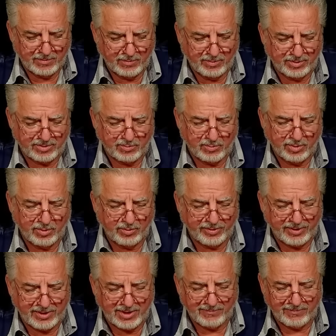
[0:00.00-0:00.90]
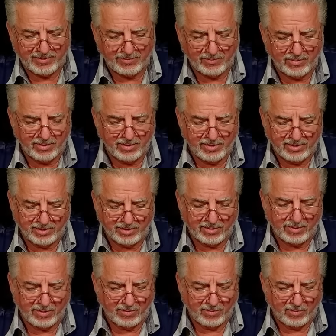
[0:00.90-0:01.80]
which would only give it
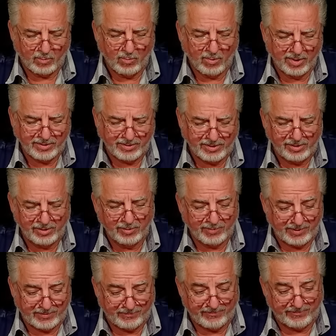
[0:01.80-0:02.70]
1 year